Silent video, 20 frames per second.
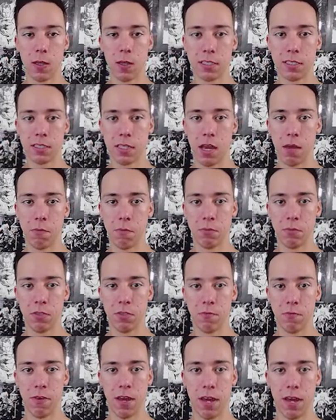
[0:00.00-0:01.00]
if I
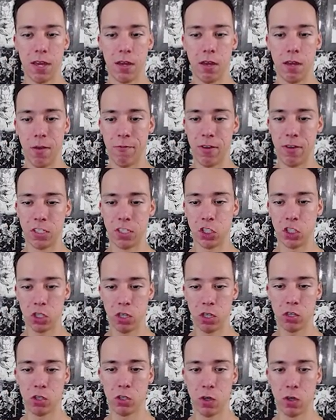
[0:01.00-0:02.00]
just start drawing with
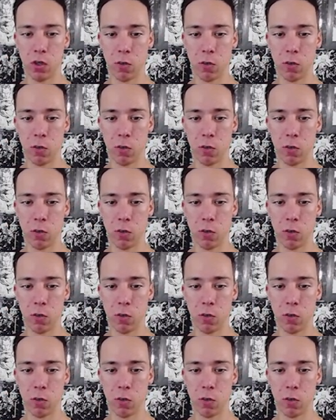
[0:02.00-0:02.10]
them